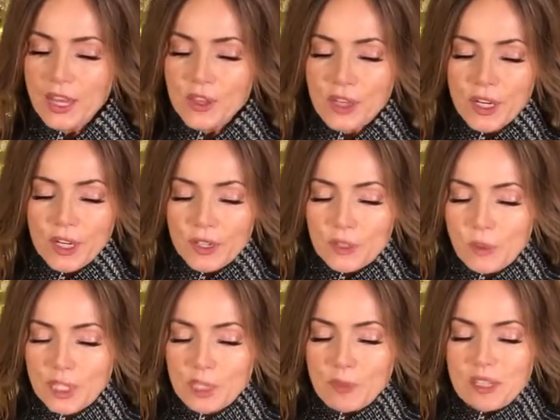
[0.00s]
They're
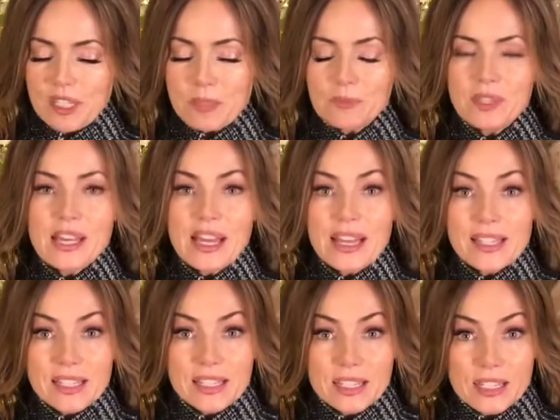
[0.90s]
going to be something that
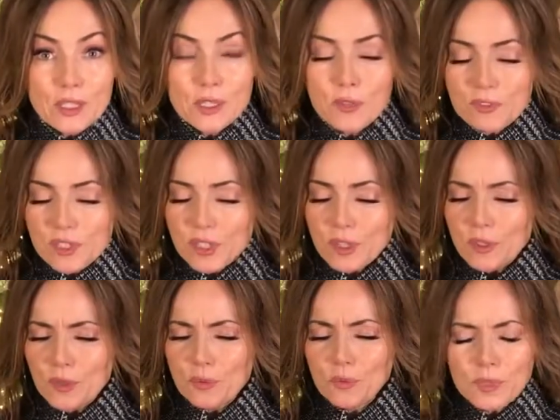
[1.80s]
has give, so
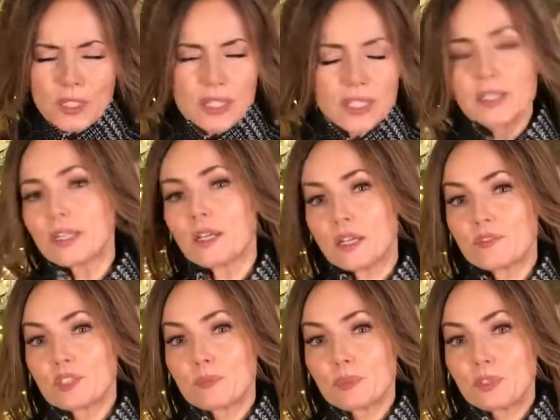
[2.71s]
they're really
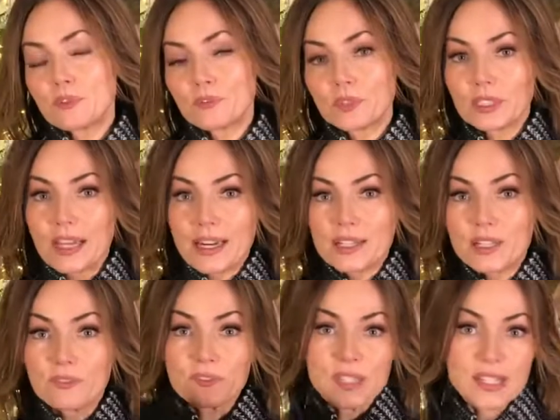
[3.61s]
comfortable for a lot of
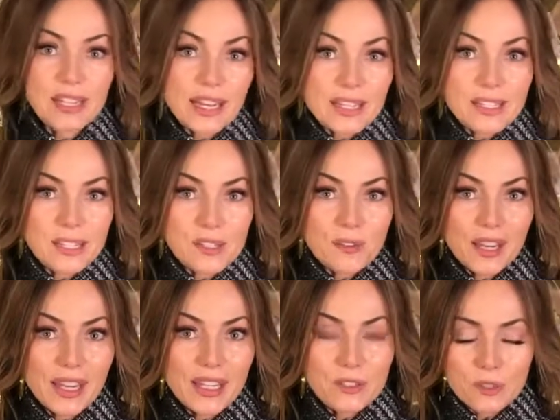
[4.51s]
different sizes of
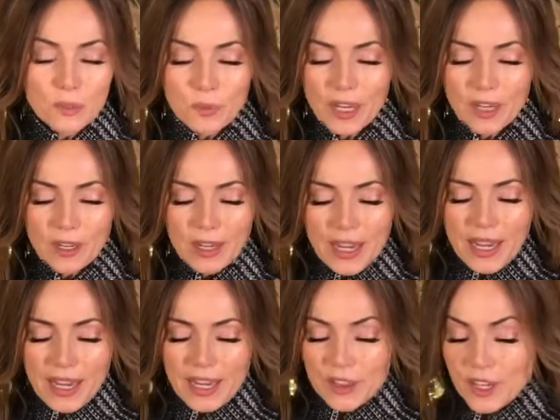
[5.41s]
hand to wear,
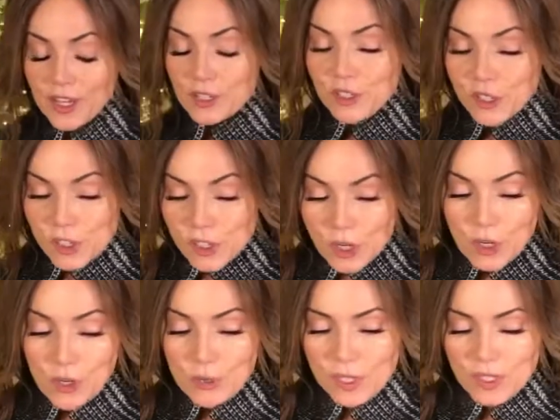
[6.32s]
and they are
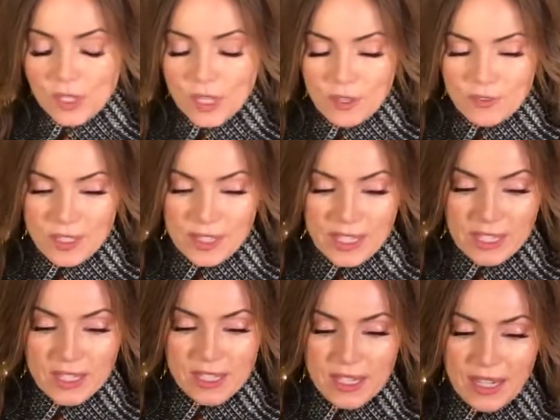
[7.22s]
so soft on the
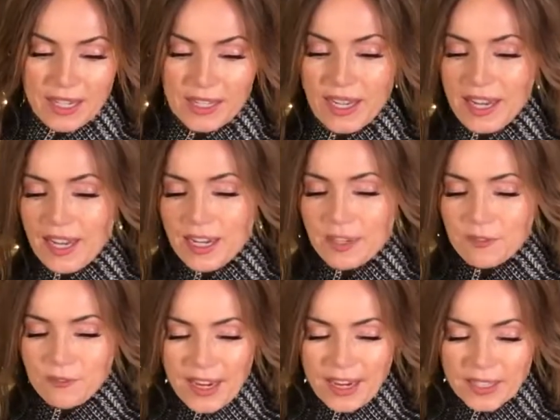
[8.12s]
inside. In
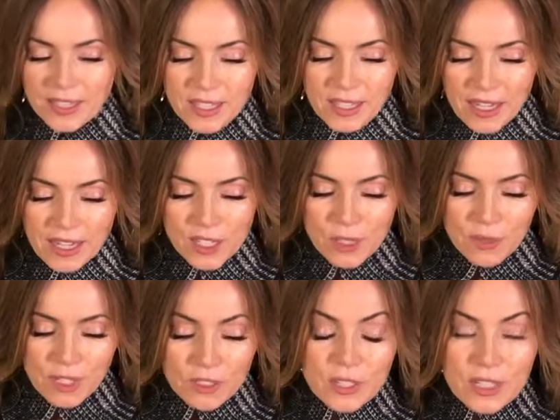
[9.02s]
fact, so
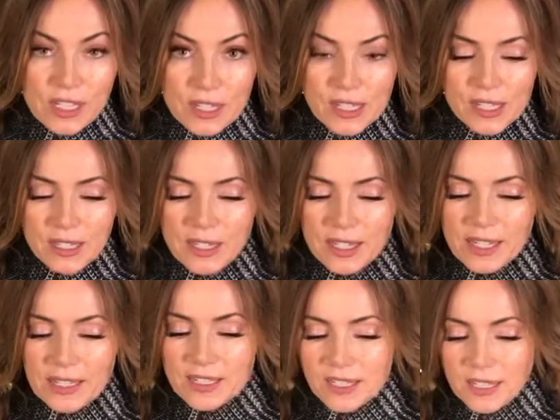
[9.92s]
underneath is a
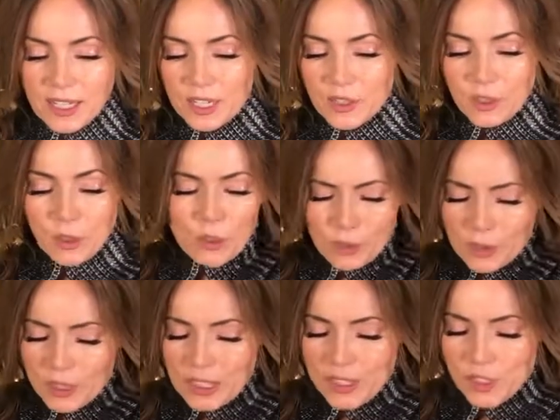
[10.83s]
knit, the whole
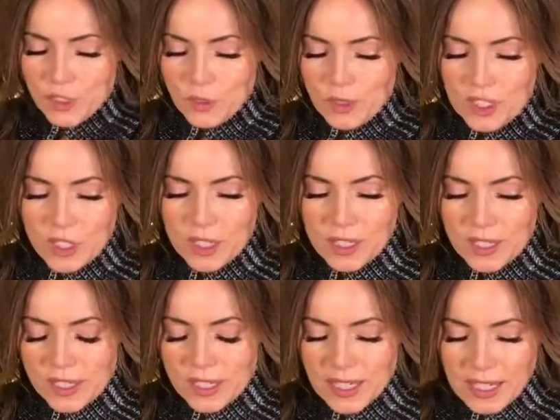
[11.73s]
thing
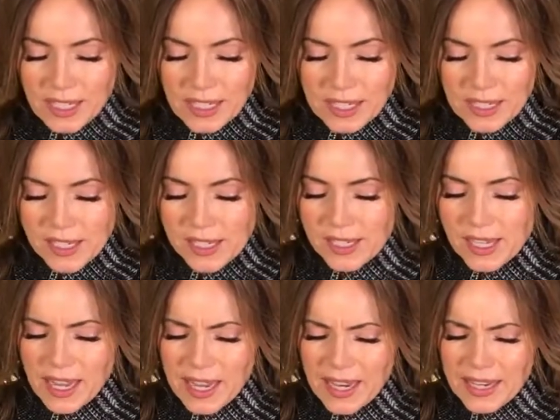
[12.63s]
stretches,
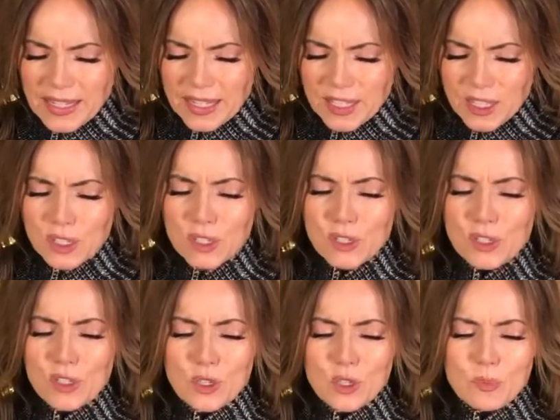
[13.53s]
Inside is this
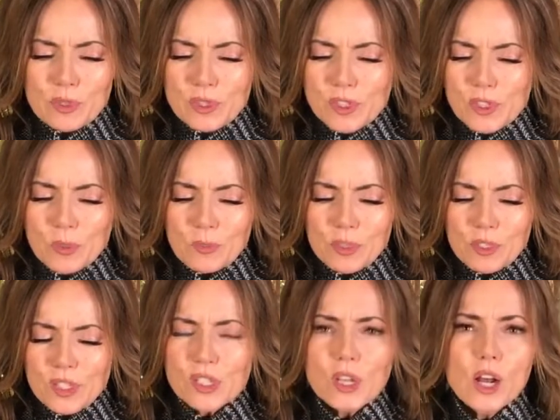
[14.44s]
super, super
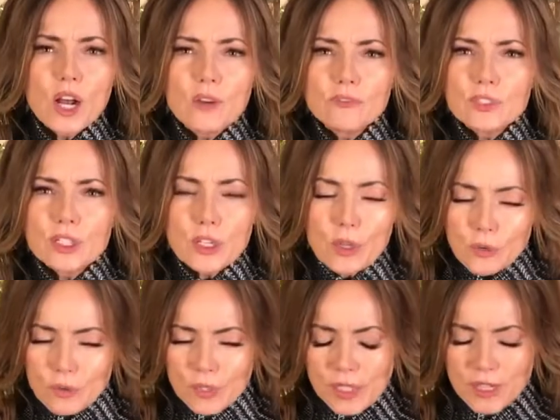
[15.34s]
soft,
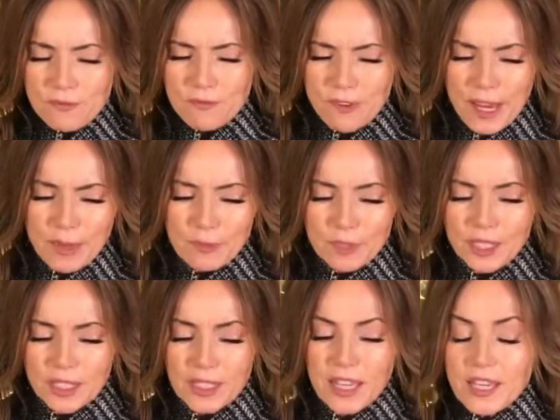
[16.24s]
cozy
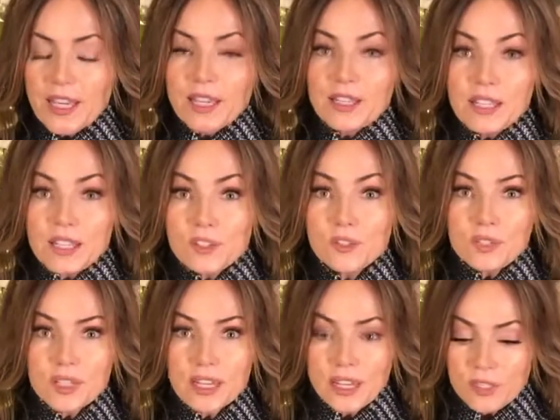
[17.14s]
fabric these are the
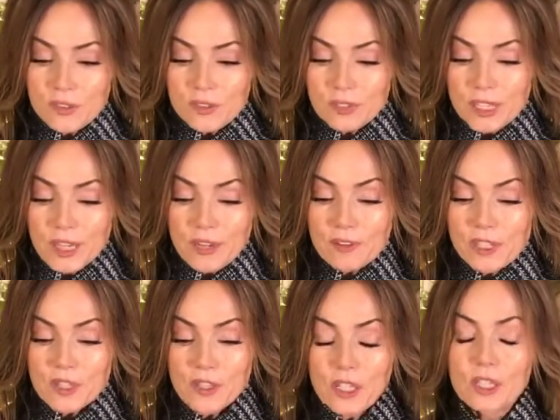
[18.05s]
kinds of gloves
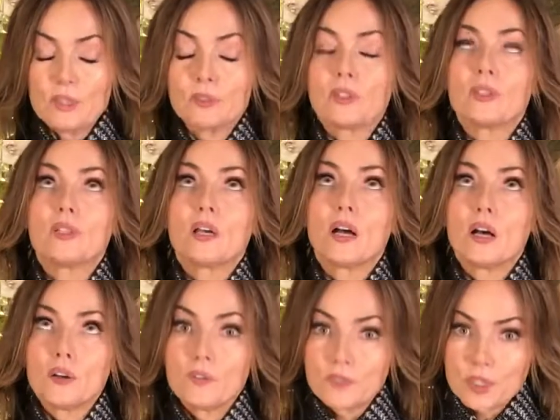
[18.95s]
that you
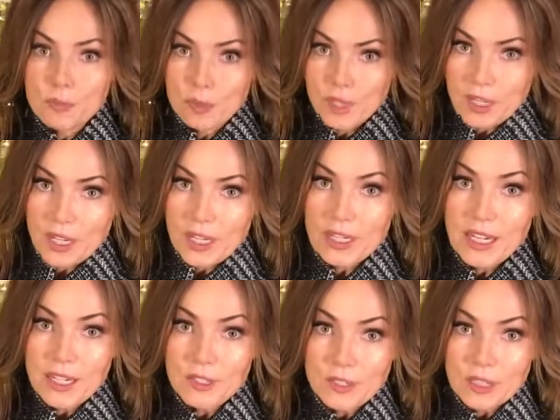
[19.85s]
love to put on
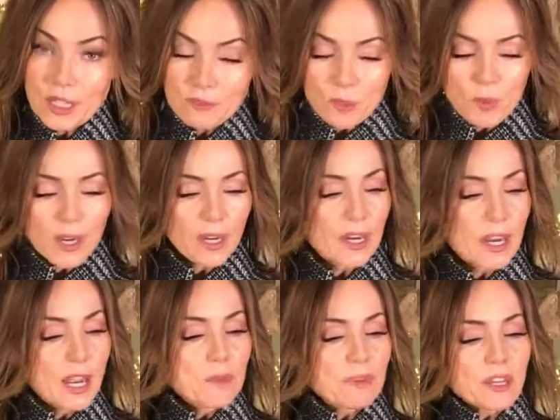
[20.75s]
and you love to wear.
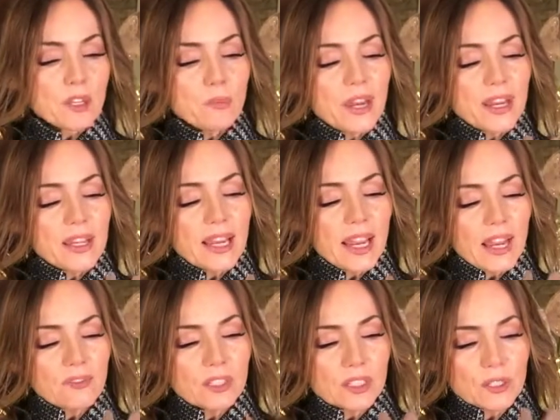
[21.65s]
By the way, they
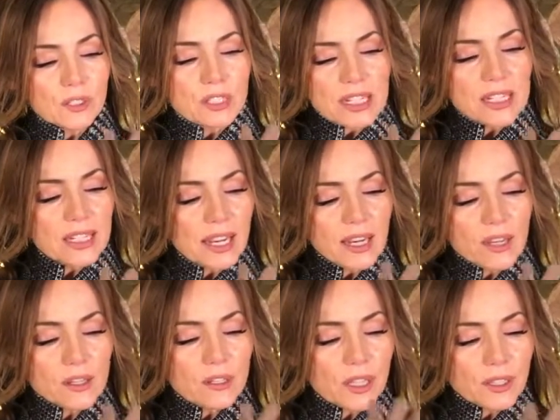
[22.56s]
have the little
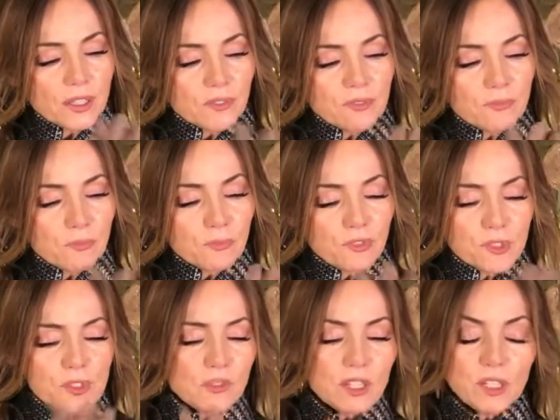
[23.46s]
detail on the
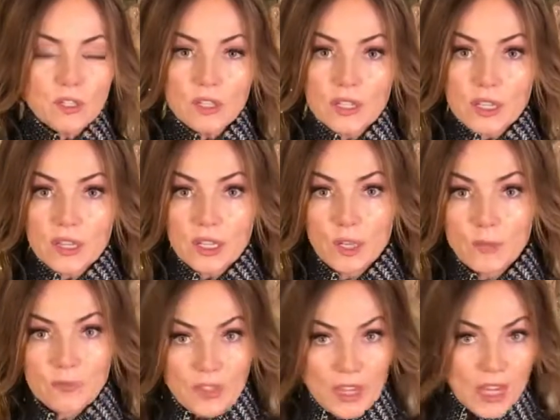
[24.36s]
first finger and the
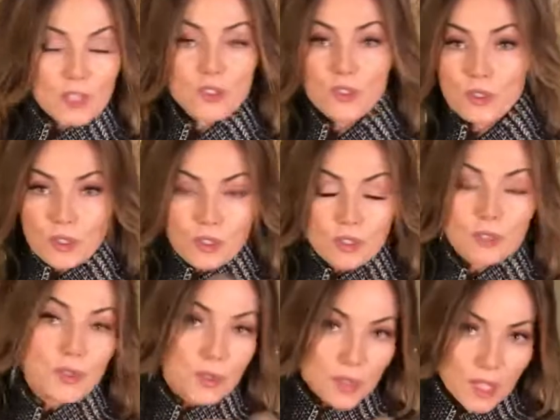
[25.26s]
thumb, so you can
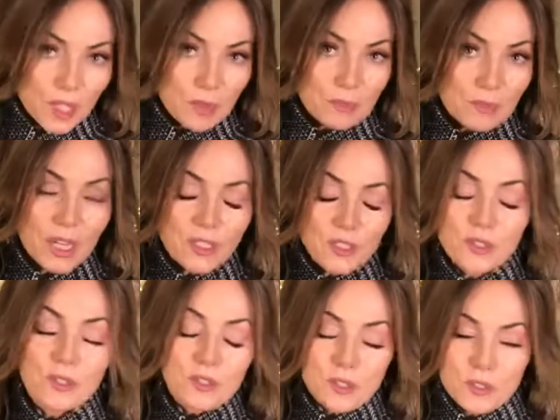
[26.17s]
use your thumb, uh, you
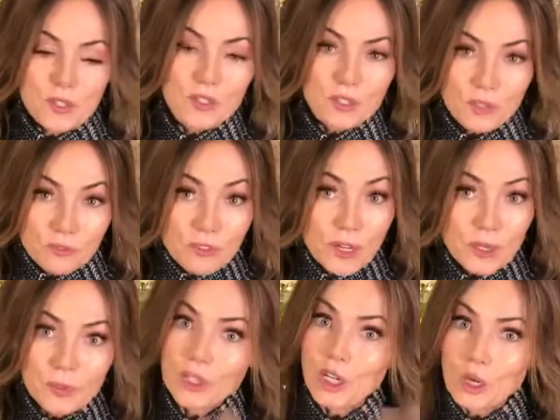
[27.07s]
can use your, your
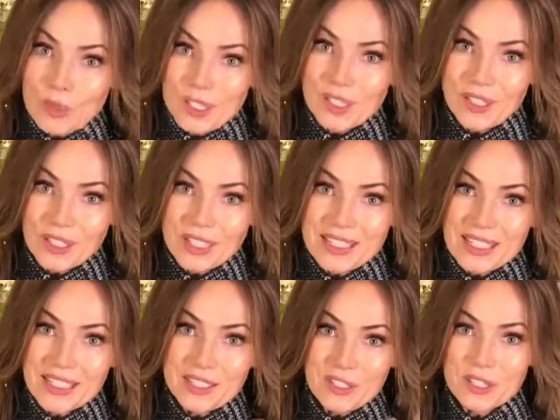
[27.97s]
phone, always a good
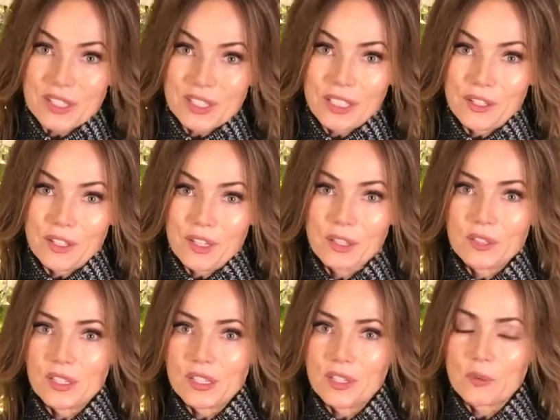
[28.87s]
idea just to let you know
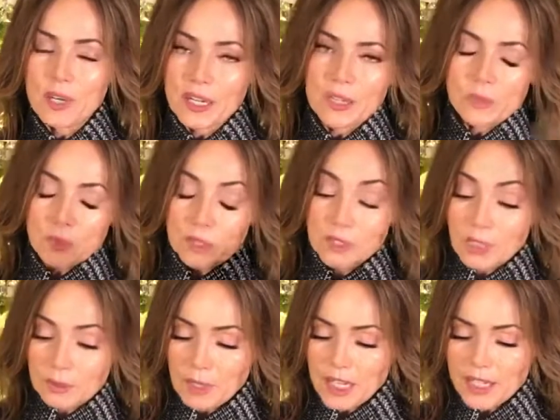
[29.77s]
because otherwise we're a
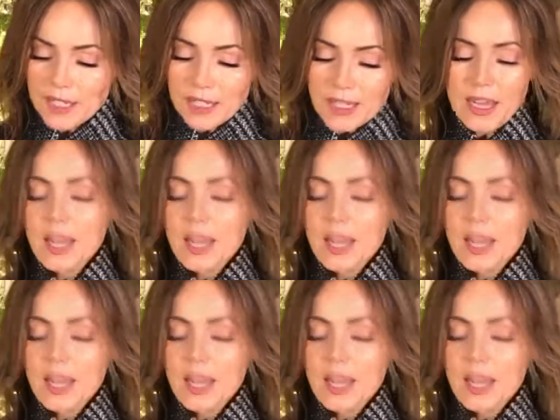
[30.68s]
little lost.